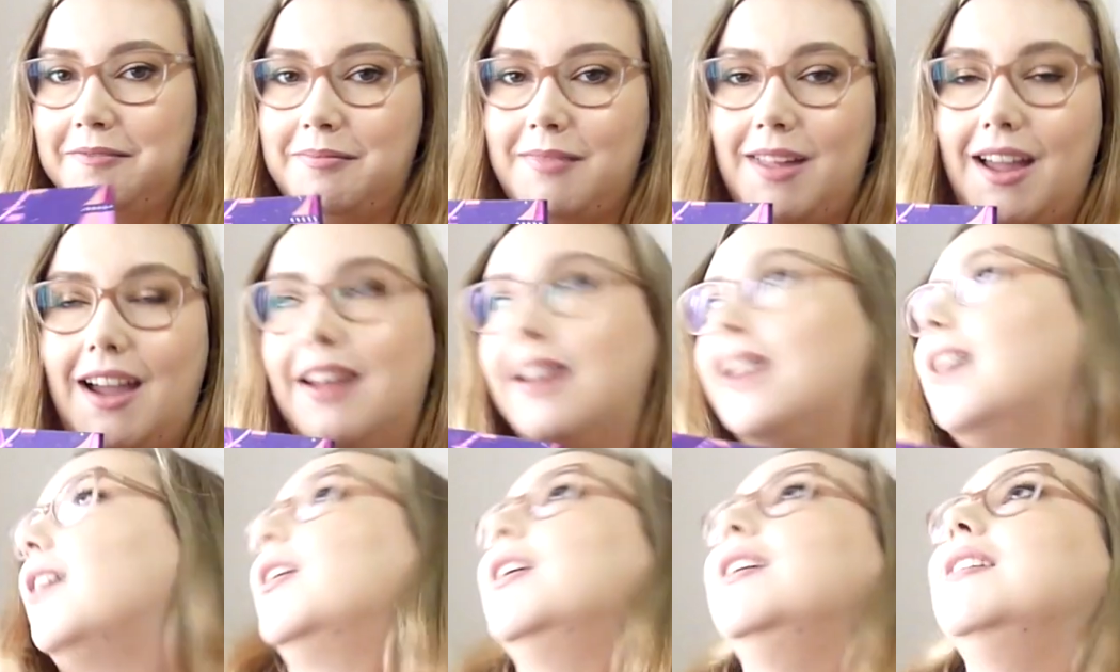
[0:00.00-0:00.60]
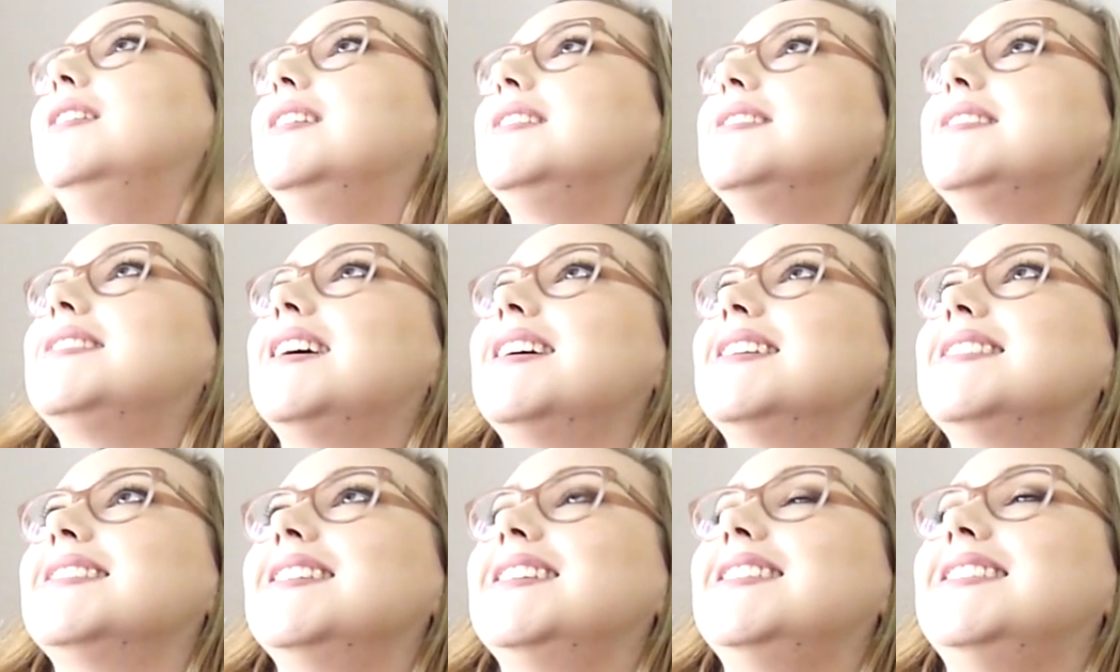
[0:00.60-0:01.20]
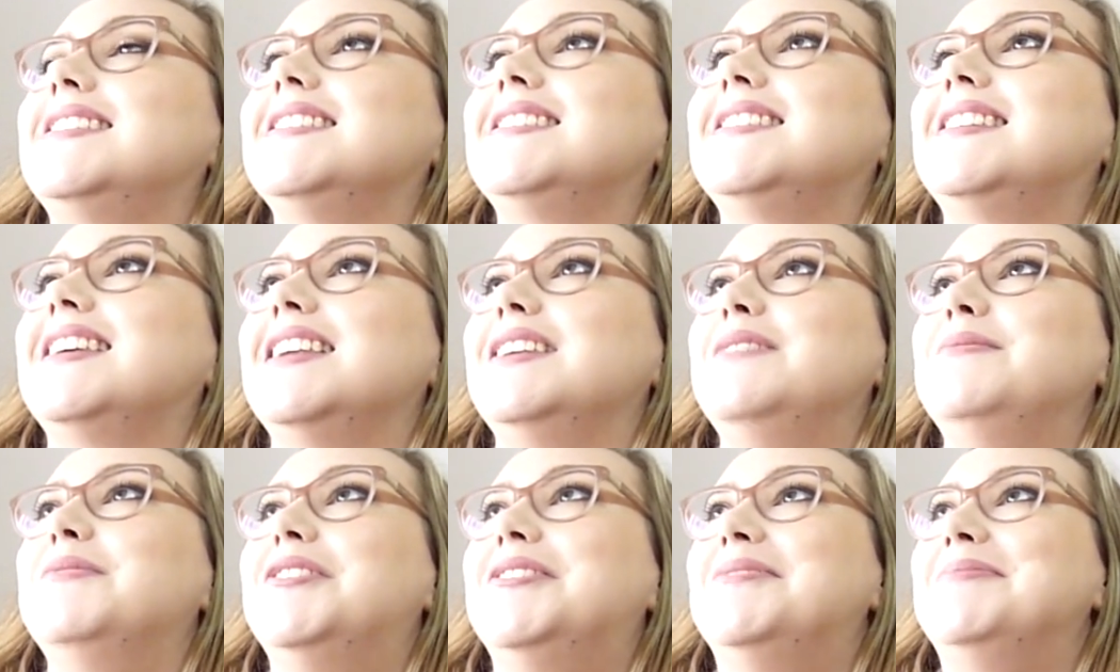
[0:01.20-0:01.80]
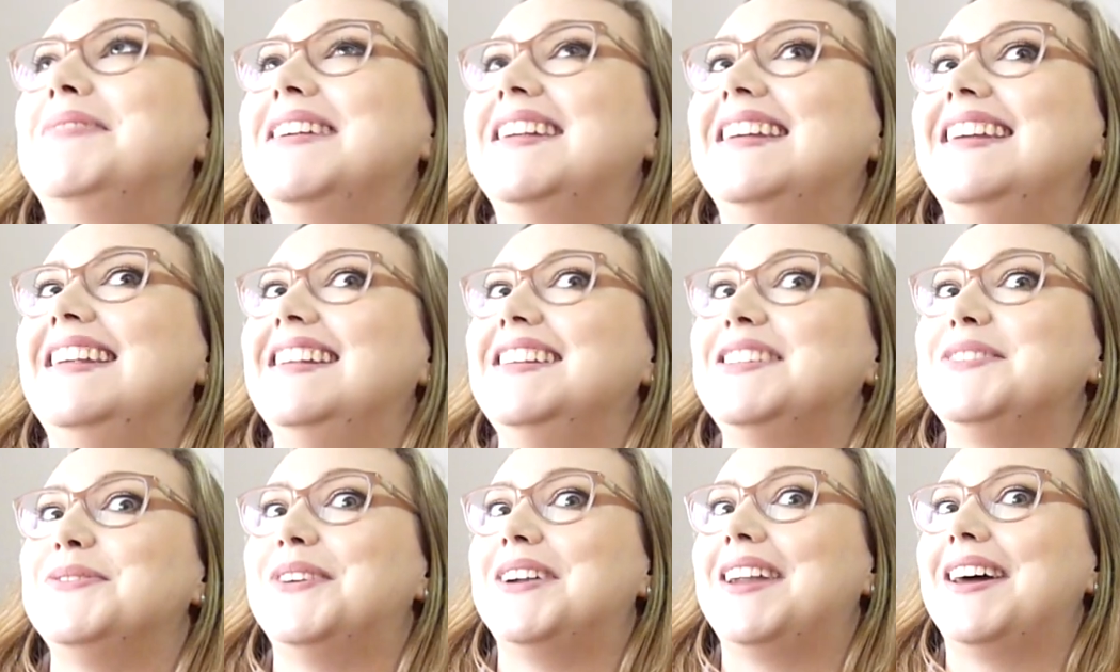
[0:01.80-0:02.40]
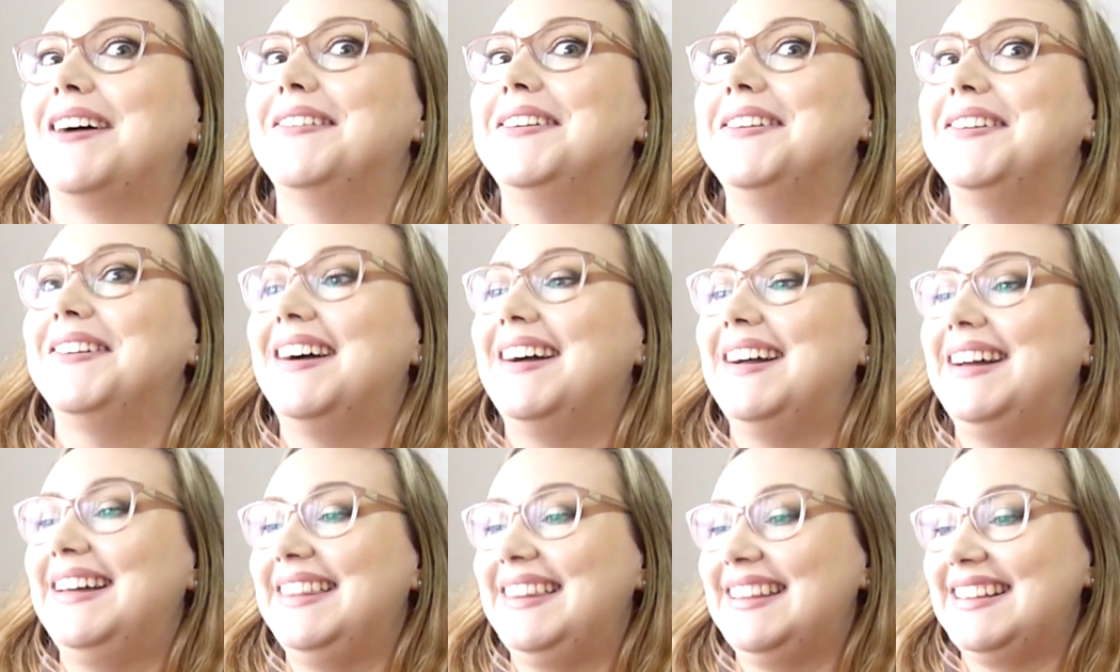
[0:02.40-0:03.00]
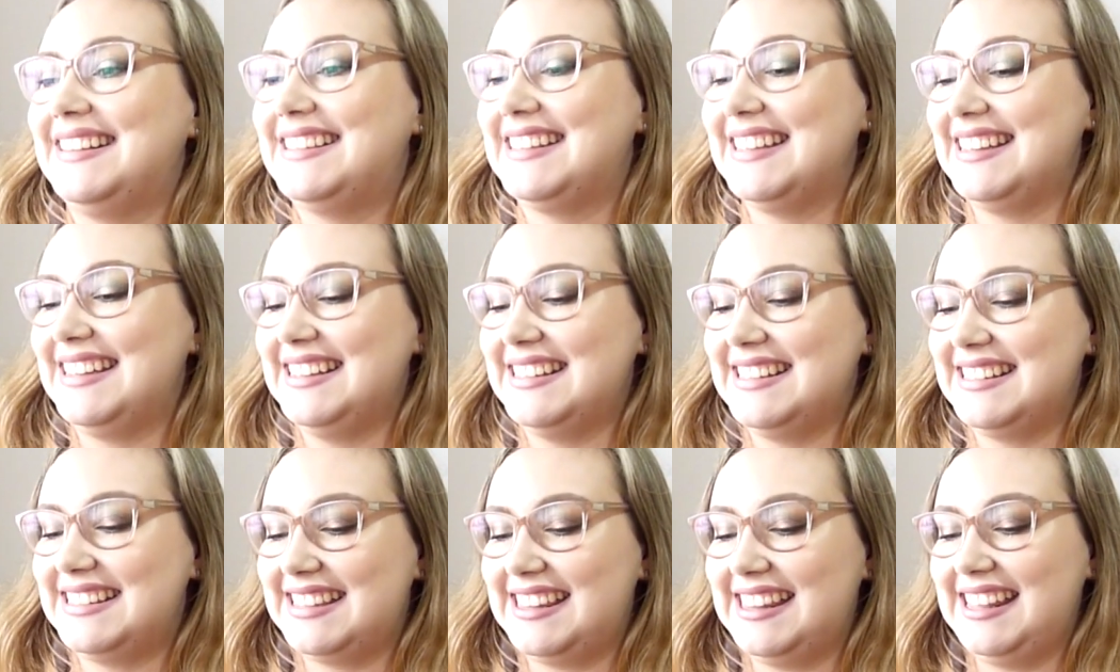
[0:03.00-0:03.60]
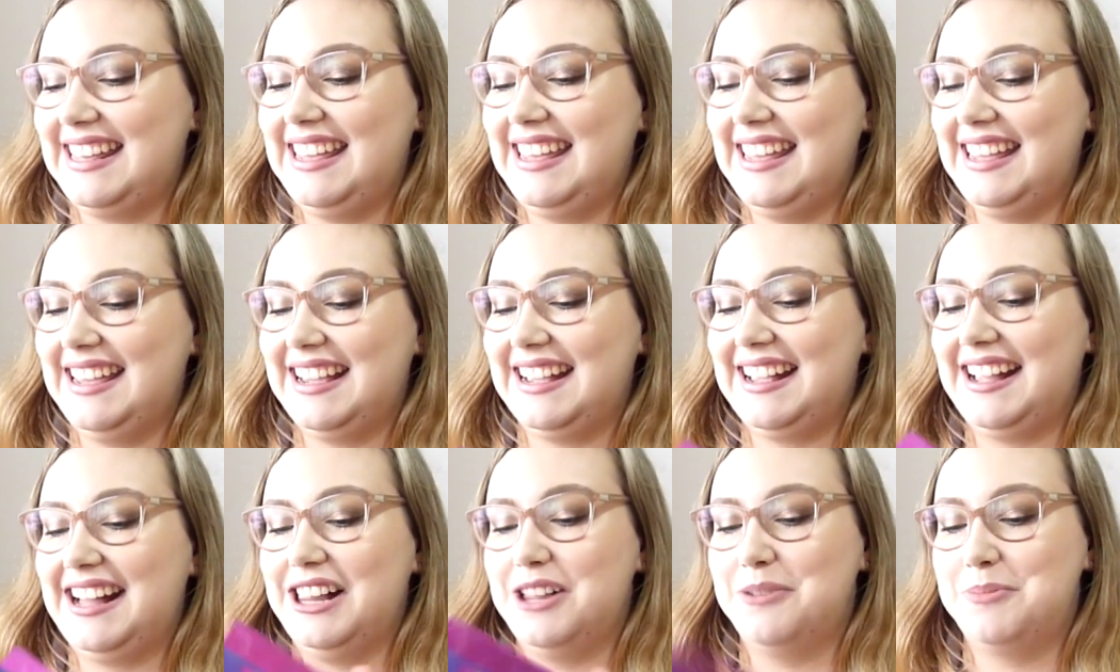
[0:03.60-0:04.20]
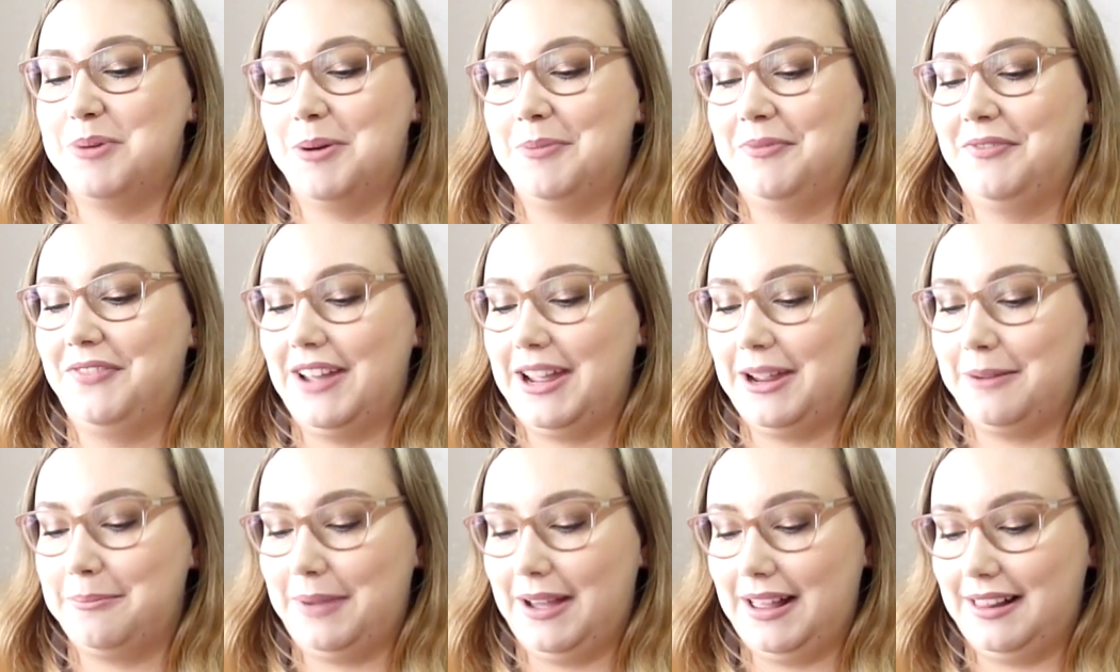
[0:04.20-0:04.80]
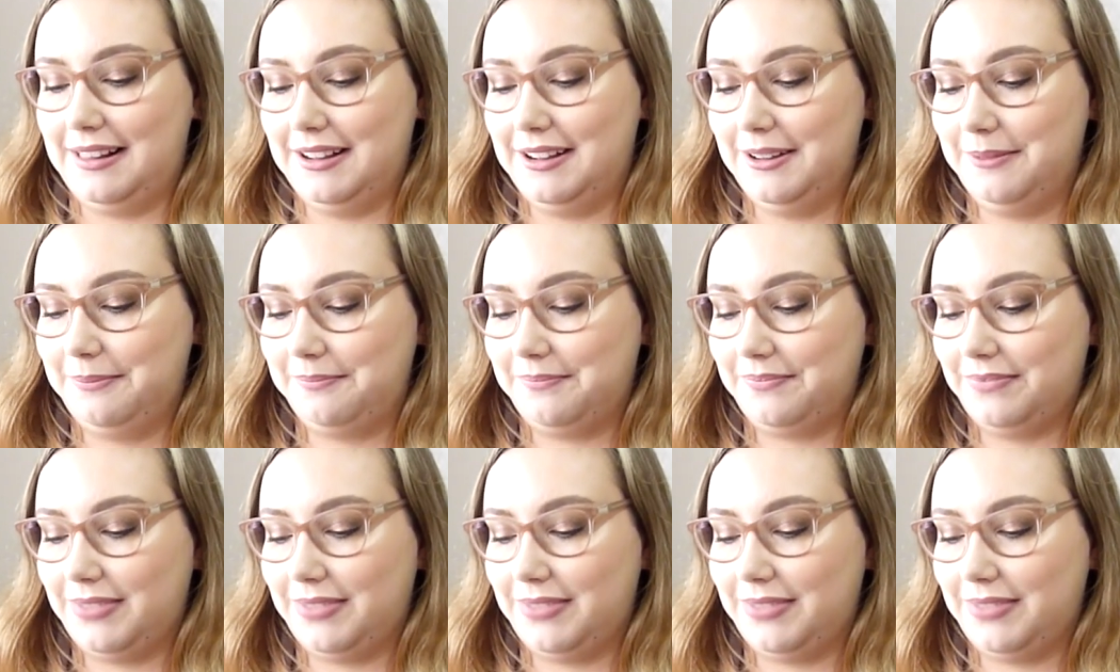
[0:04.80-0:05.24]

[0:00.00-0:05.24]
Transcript: I know this doesn't exist anymore, but it is what I would wear. This is the Colourpop Fame palette.